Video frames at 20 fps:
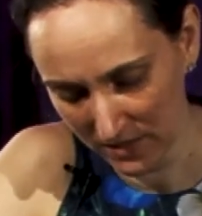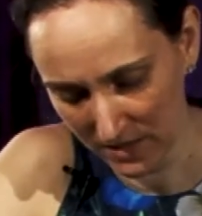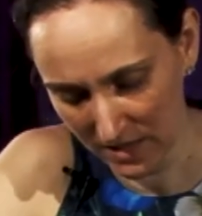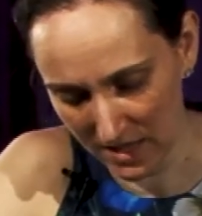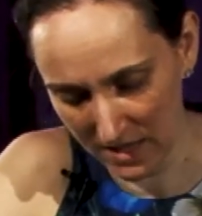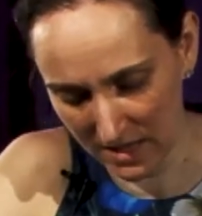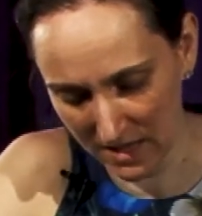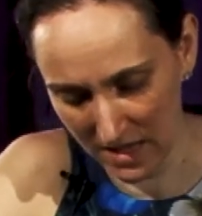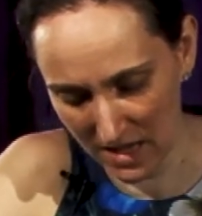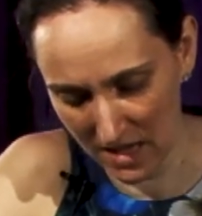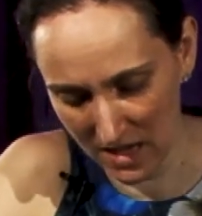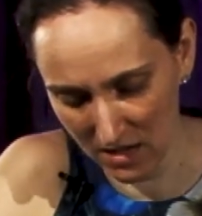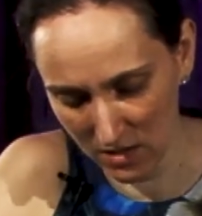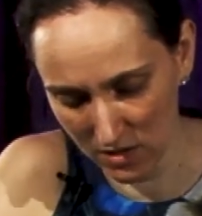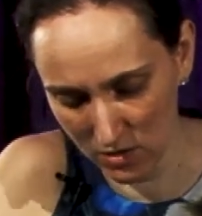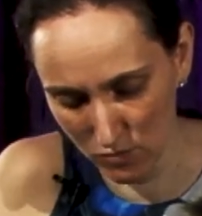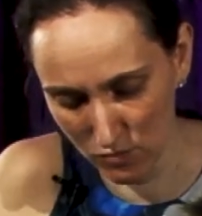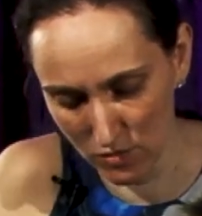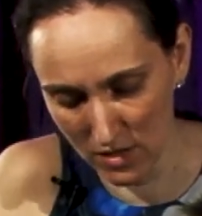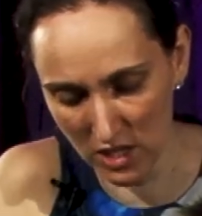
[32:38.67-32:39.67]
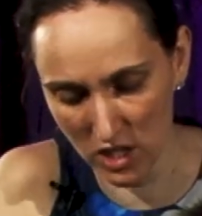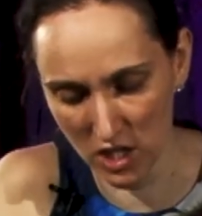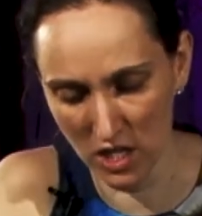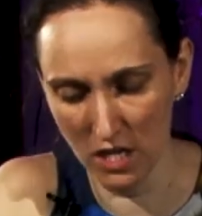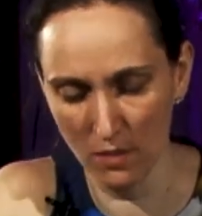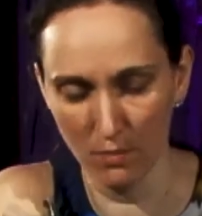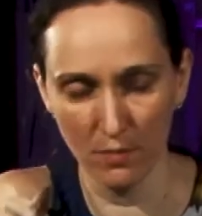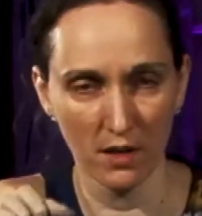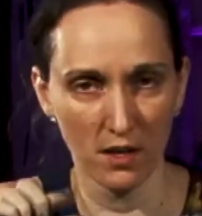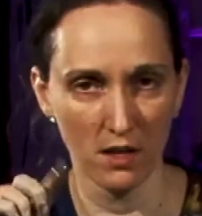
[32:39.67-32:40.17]
Again, to
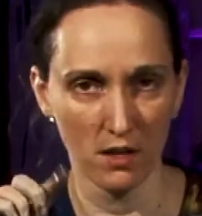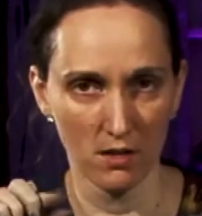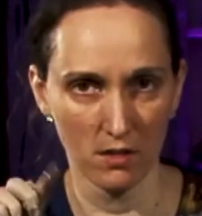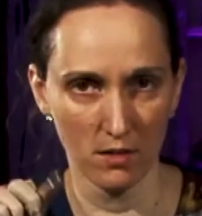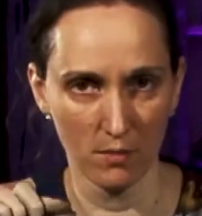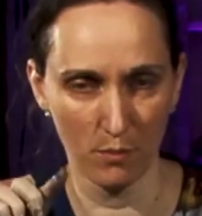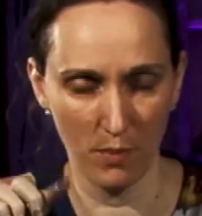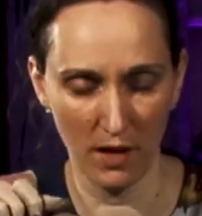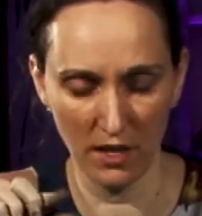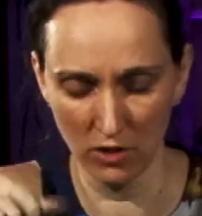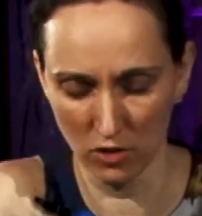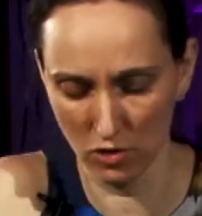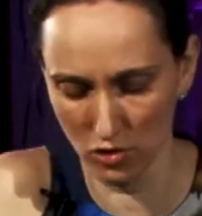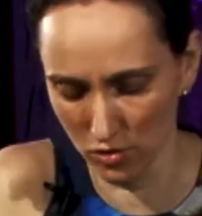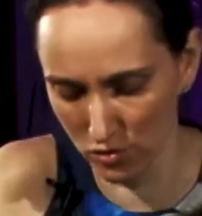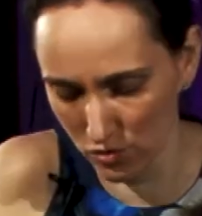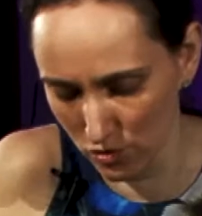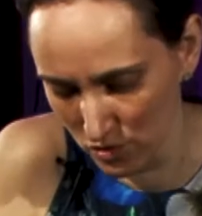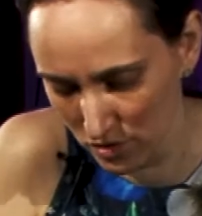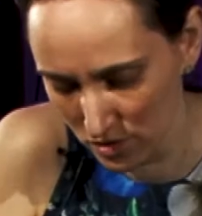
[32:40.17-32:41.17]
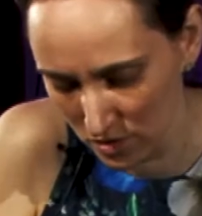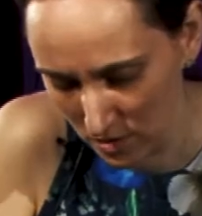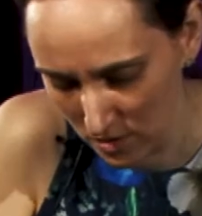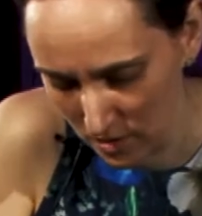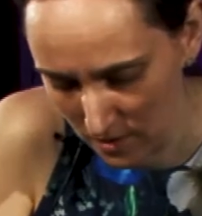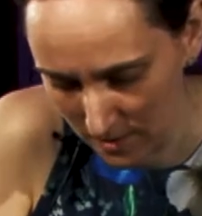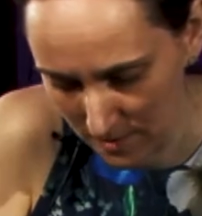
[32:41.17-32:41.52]
reshape it, pinchers,